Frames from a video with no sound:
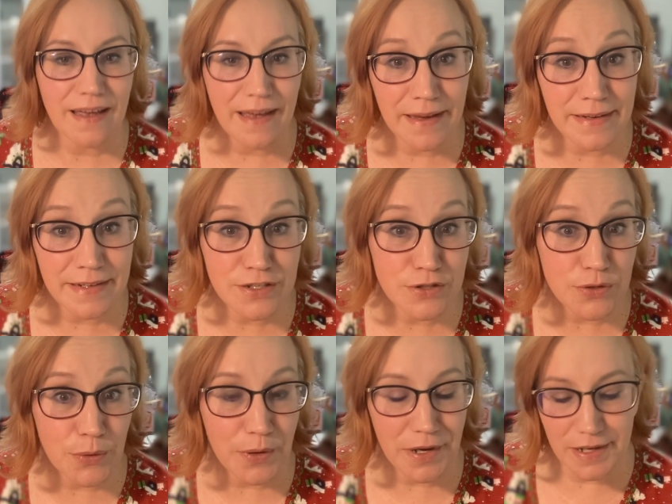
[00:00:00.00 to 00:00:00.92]
and
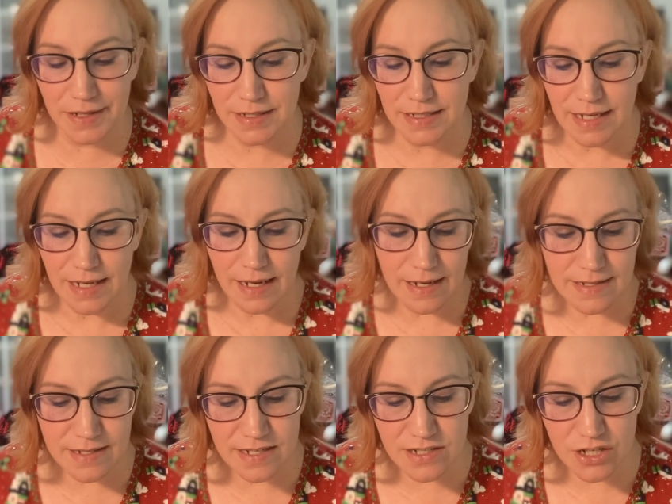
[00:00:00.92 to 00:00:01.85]
enjoy. It
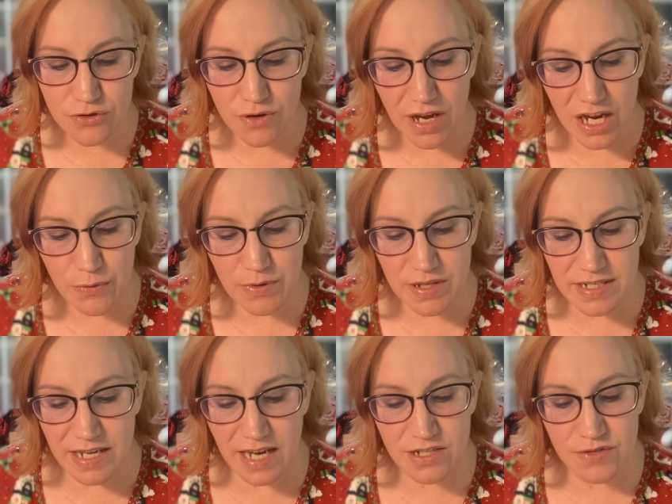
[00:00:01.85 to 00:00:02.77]
says to try it with a
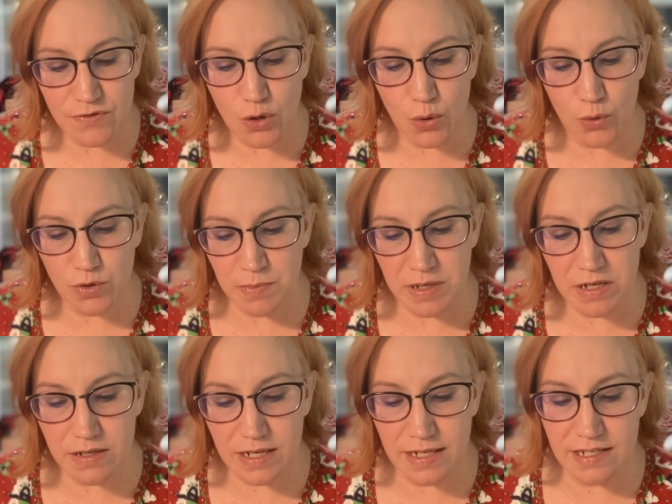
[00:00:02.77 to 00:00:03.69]
dash of cold
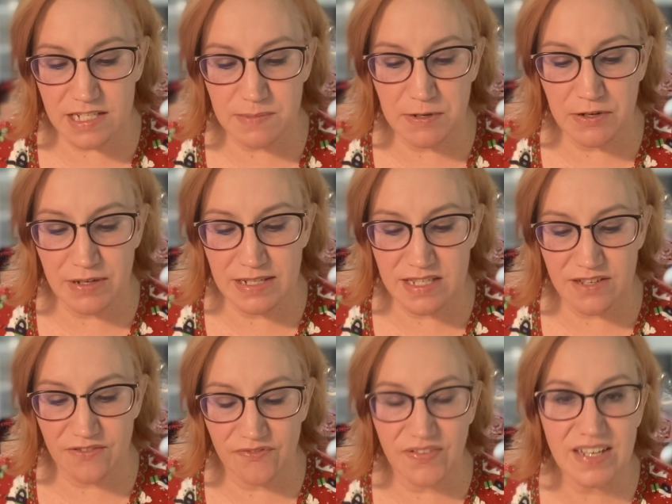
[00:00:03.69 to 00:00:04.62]
milk and experience the
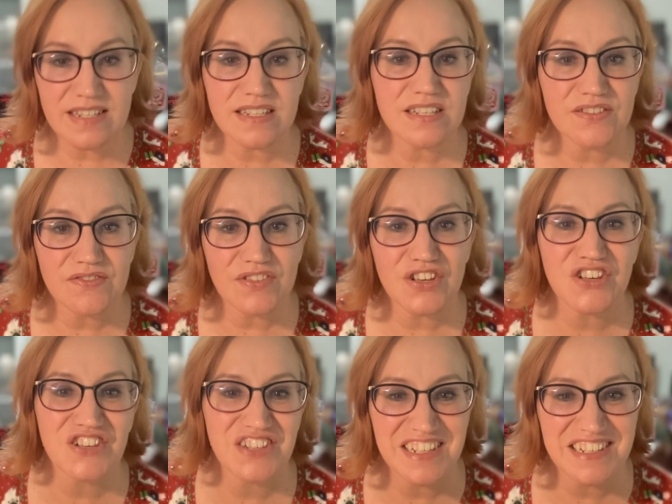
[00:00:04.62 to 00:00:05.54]
festive
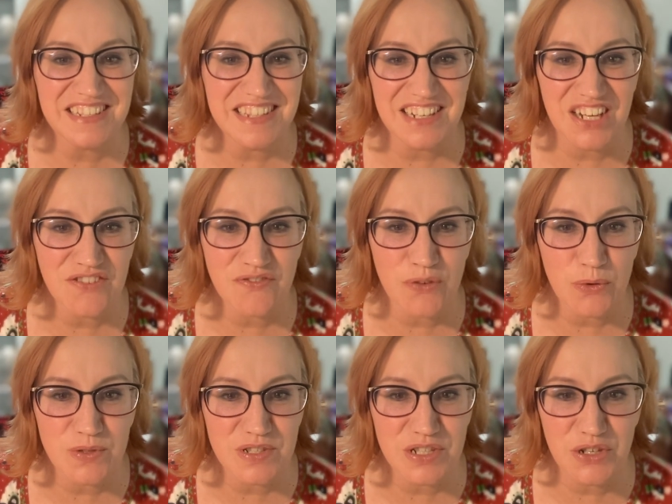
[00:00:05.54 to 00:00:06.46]
goodness that
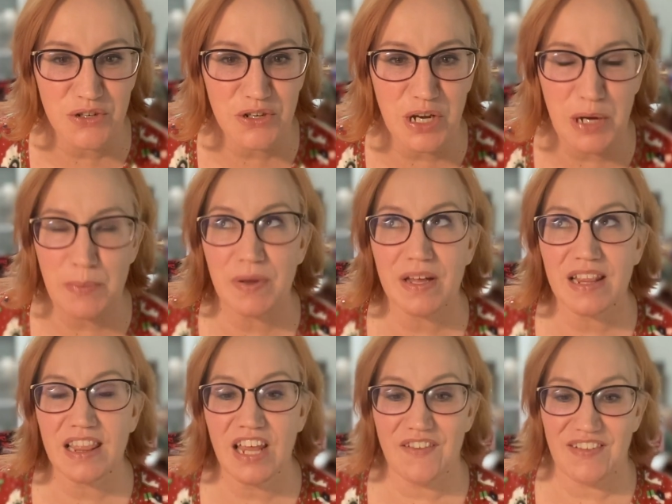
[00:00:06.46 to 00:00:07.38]
unfolds in your cup.
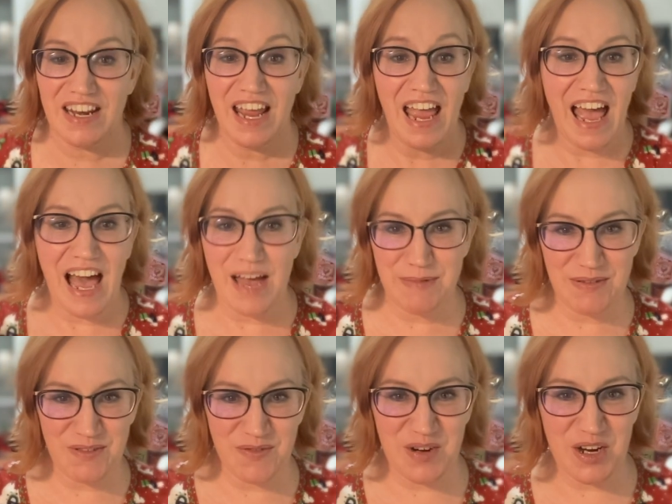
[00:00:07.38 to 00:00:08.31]
Love it. I'm
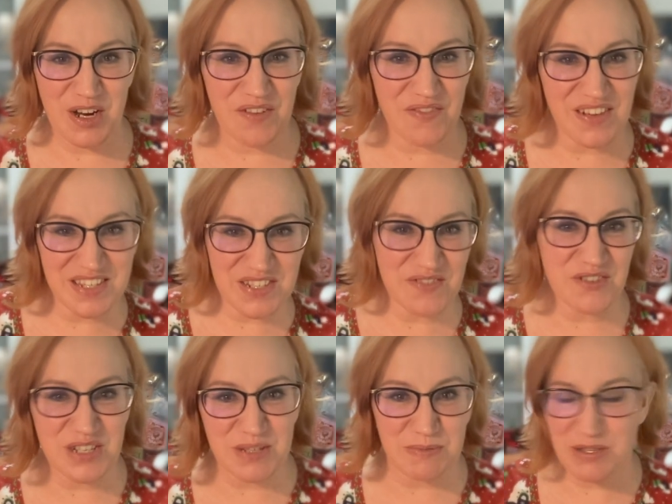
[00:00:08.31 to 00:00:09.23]
even wearing a festive
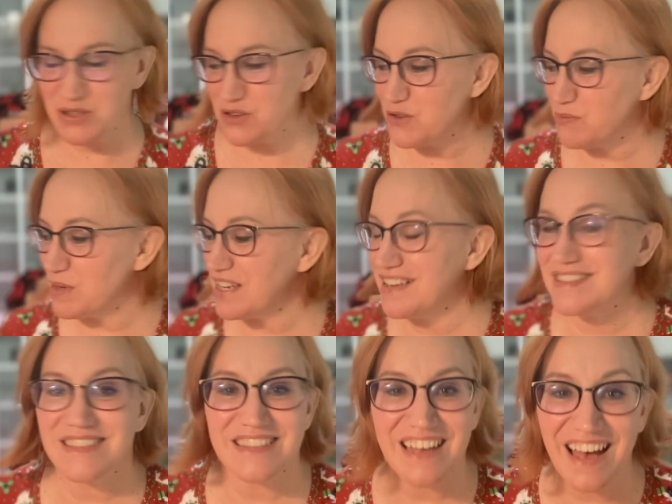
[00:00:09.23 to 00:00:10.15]
Christmas shirt, because
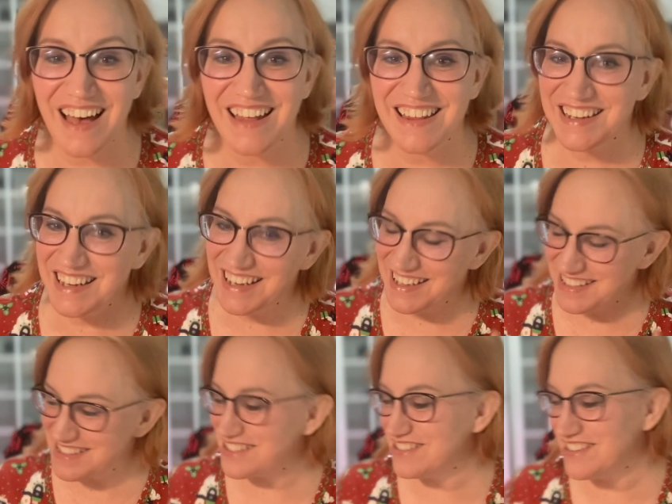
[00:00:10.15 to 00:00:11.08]
the
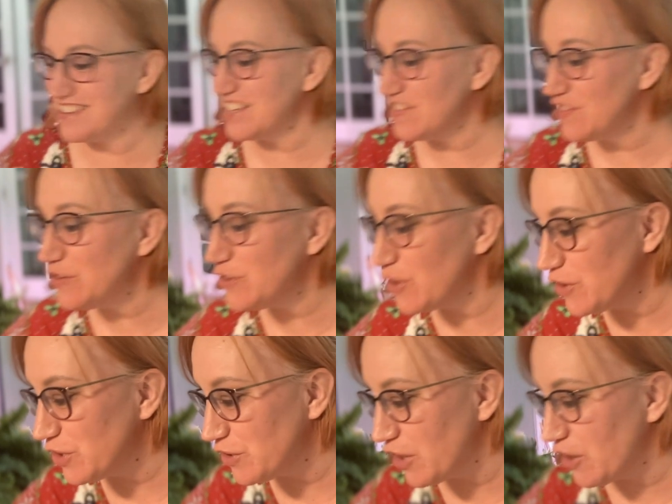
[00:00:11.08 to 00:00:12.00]
holidays, if you know,
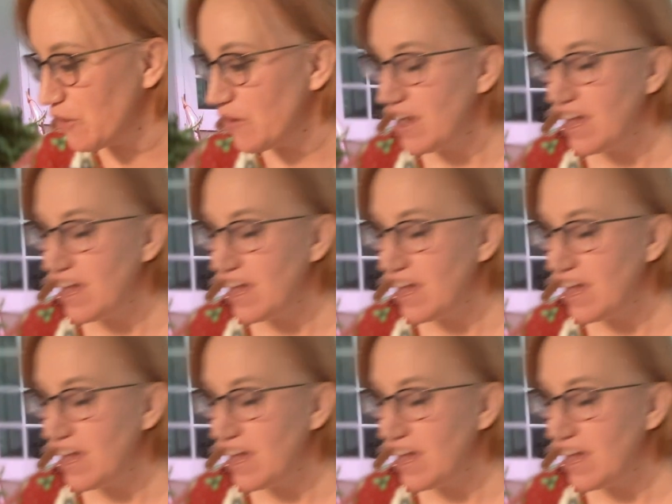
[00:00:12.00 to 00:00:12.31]
you know.